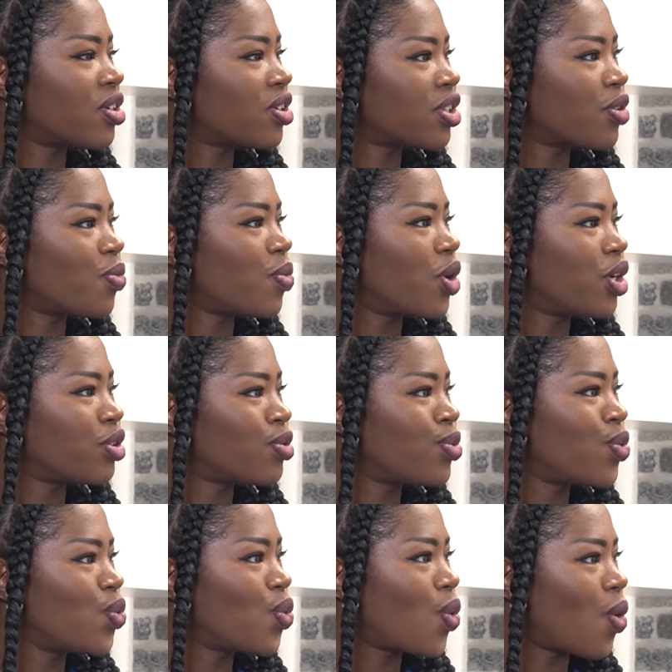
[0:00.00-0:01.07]
are the one
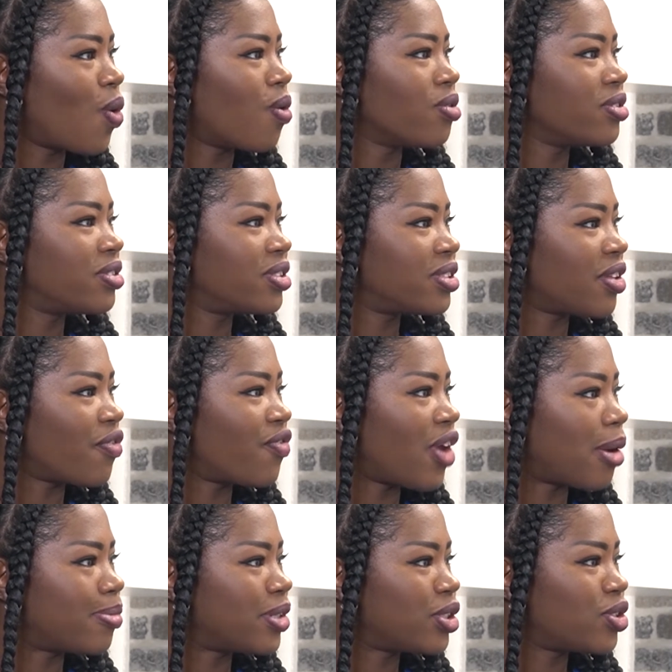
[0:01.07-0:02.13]
who holds the
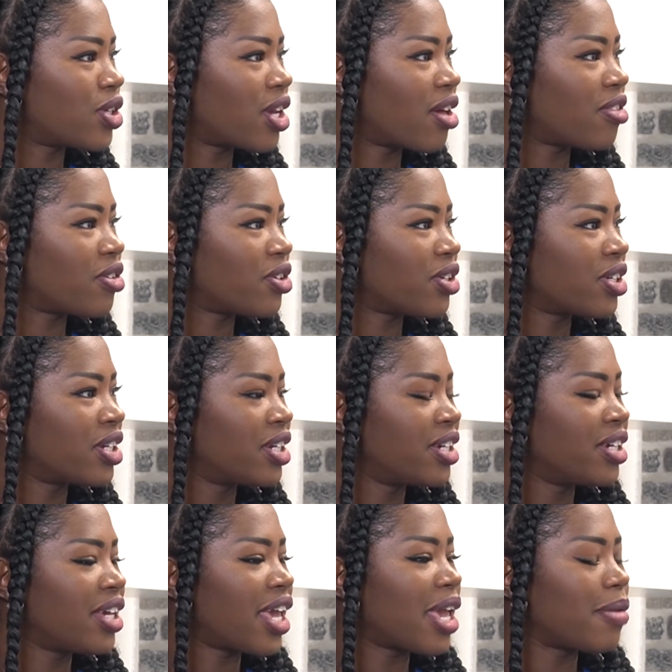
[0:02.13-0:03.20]
family together.
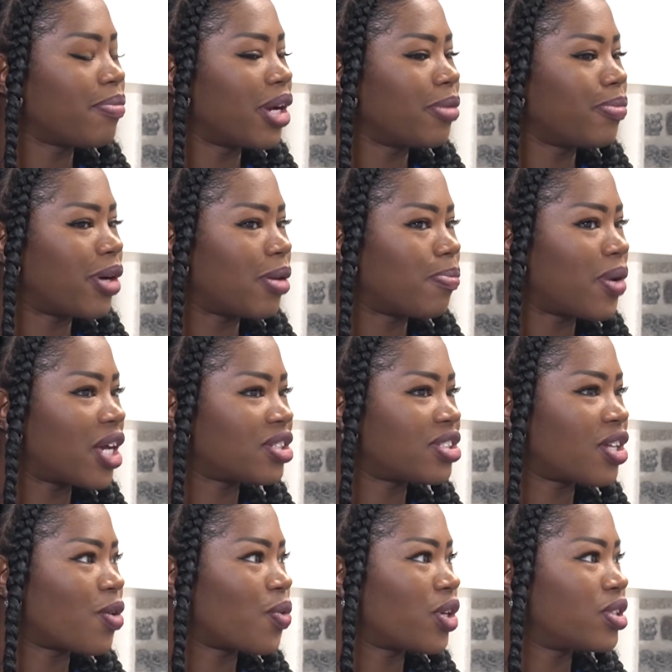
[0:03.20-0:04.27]
And my mom passed
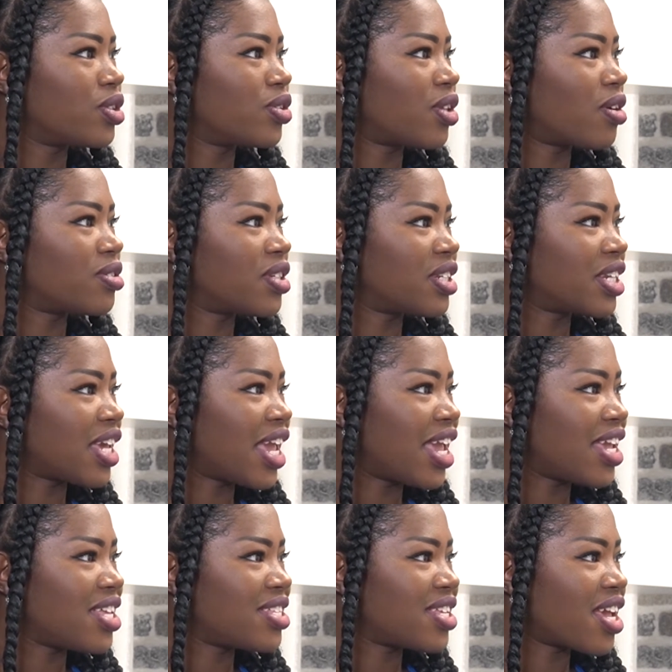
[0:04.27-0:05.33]
away in
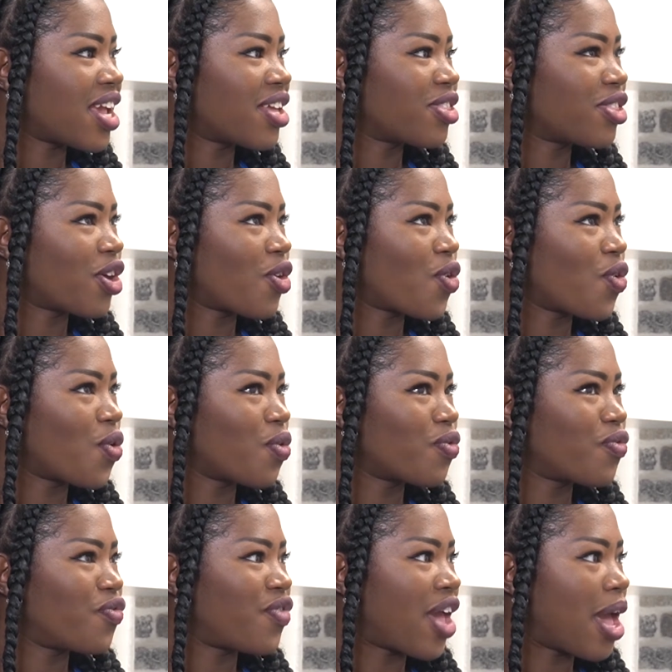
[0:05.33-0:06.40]
2008, and the whole
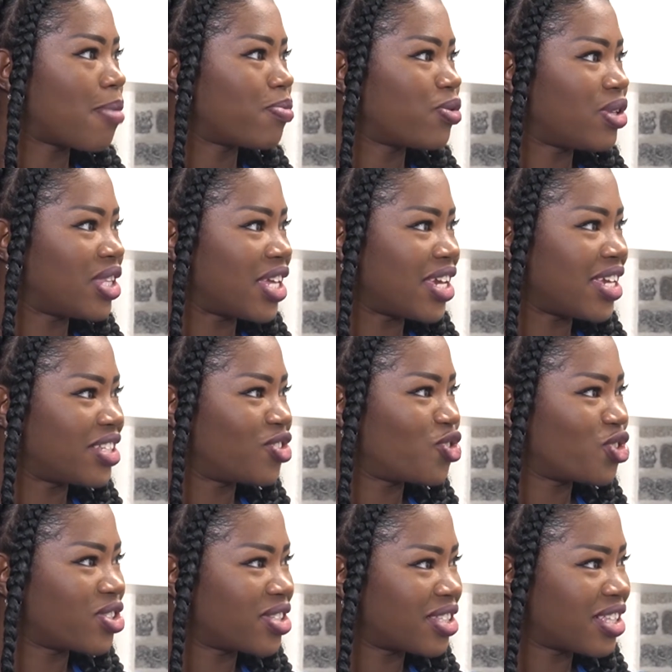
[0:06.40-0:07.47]
family
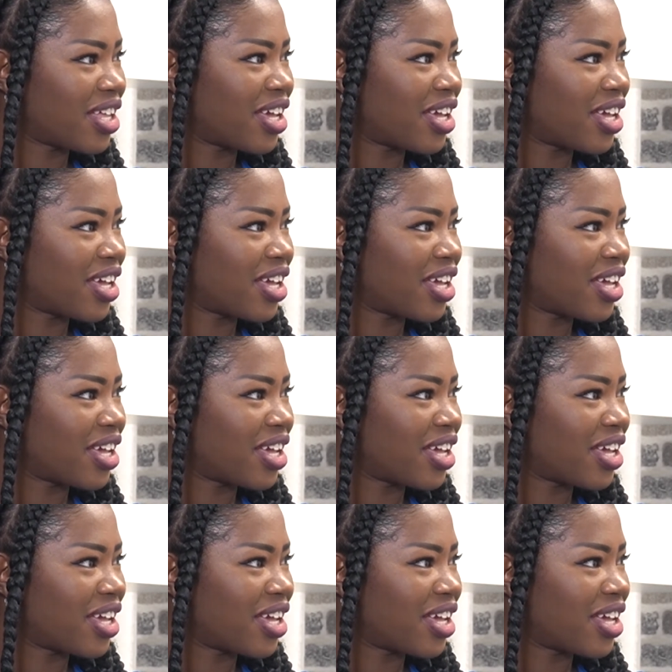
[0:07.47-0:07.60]
just